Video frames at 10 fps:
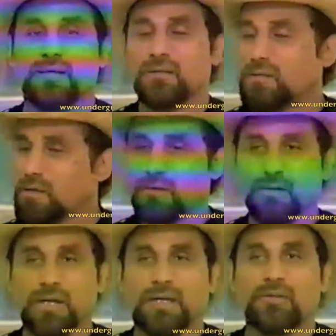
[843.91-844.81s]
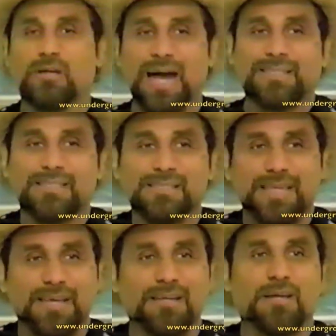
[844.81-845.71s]
No. You got to
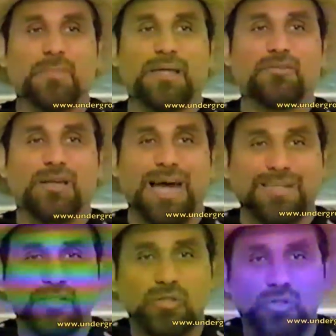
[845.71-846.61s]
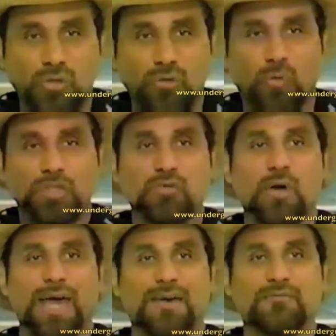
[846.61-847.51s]
stand up and you got to do what
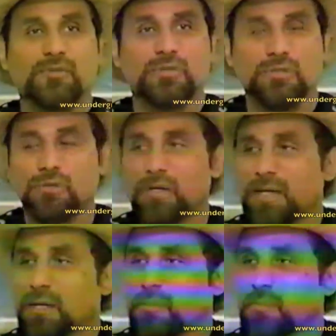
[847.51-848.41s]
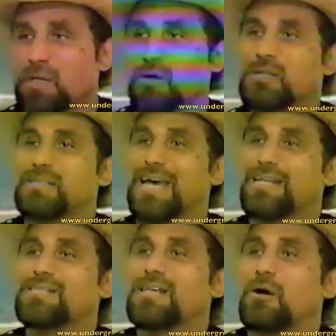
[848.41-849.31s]
you have to do, because
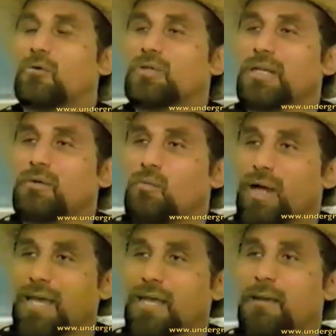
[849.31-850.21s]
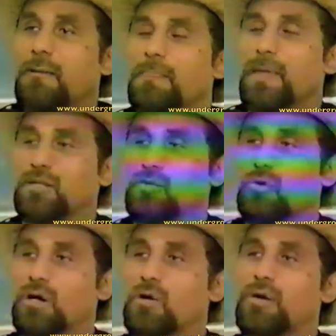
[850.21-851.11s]
that is the only way that you
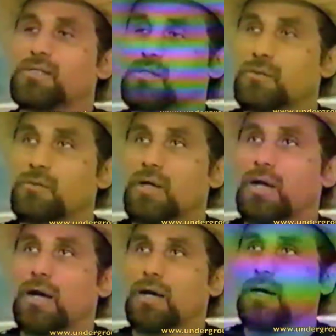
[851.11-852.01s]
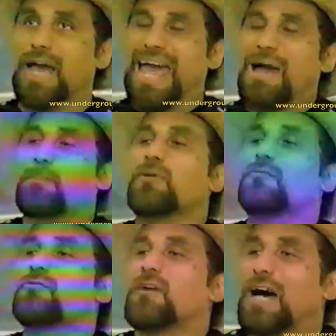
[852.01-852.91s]
are going to
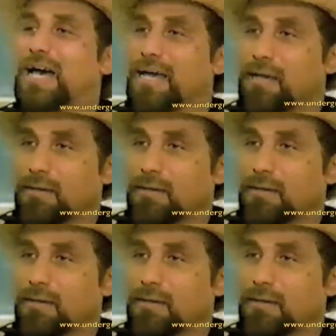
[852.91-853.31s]
amplify